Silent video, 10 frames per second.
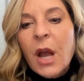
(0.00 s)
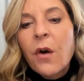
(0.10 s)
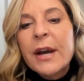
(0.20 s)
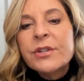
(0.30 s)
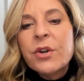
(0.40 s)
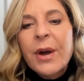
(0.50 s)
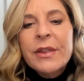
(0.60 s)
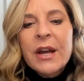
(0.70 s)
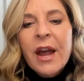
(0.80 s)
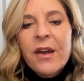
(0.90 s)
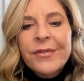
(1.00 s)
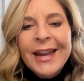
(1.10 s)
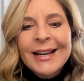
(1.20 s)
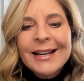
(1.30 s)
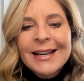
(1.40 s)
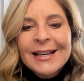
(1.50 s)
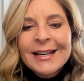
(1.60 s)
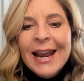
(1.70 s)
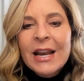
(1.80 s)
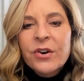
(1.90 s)
All right, so I think I have like
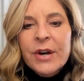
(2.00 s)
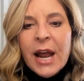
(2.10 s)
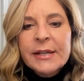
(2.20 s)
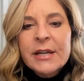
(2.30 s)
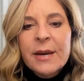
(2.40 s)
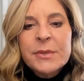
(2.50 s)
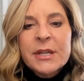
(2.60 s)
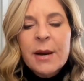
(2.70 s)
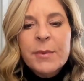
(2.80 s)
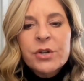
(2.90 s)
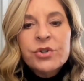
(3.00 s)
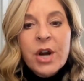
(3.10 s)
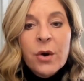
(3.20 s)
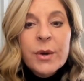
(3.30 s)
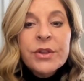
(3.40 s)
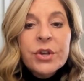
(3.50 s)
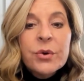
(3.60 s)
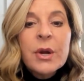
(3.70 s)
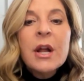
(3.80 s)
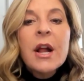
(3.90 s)
8 or 9 tips that I'm going to share with
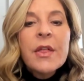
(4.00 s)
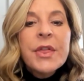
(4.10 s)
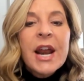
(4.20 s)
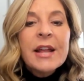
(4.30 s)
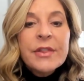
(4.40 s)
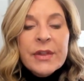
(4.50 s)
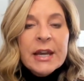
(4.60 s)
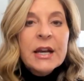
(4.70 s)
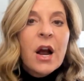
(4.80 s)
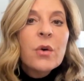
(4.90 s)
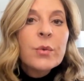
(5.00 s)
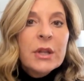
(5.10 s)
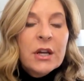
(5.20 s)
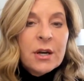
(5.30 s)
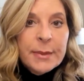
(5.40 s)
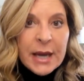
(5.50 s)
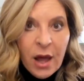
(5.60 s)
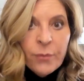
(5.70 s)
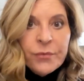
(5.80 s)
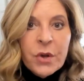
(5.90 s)
you that I think are really going to be
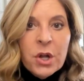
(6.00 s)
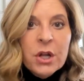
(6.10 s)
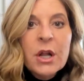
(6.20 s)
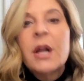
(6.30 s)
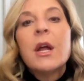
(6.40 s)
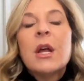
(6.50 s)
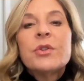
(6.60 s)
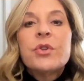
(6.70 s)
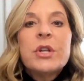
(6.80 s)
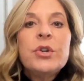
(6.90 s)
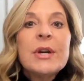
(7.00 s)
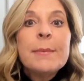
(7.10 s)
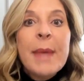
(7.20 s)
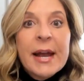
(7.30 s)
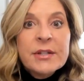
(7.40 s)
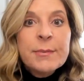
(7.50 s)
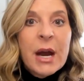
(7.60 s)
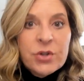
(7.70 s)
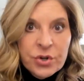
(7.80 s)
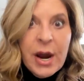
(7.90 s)
helpful so that you can
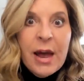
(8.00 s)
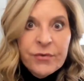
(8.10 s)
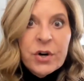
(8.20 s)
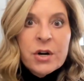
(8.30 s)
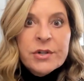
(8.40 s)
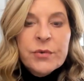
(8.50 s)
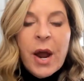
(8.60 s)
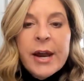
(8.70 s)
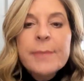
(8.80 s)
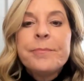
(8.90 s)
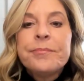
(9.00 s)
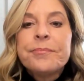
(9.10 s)
maximize your efforts, right?